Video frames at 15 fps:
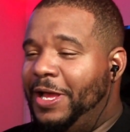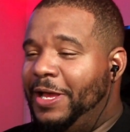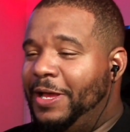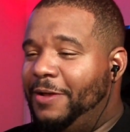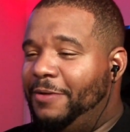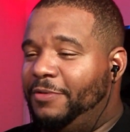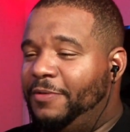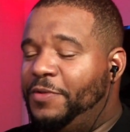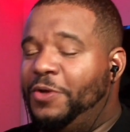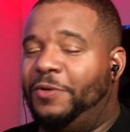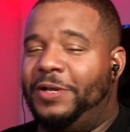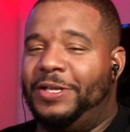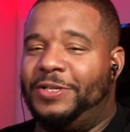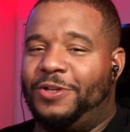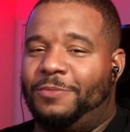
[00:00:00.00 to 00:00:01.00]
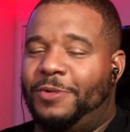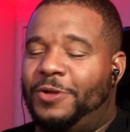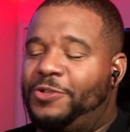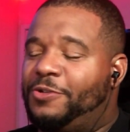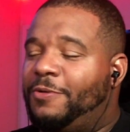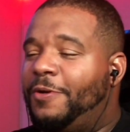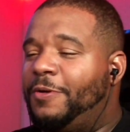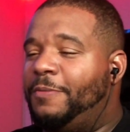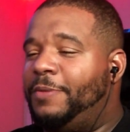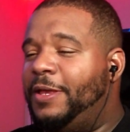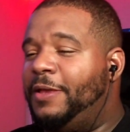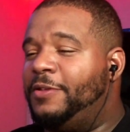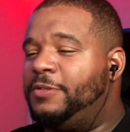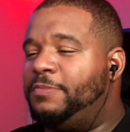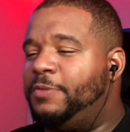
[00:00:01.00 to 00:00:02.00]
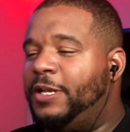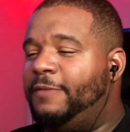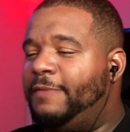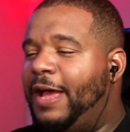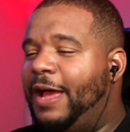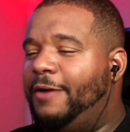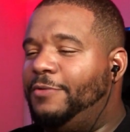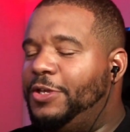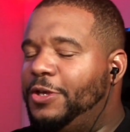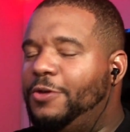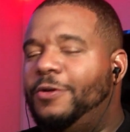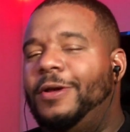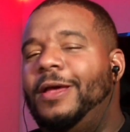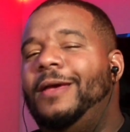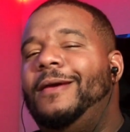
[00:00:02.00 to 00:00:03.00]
reviewing this on mostly wrong opinions. But if I were you,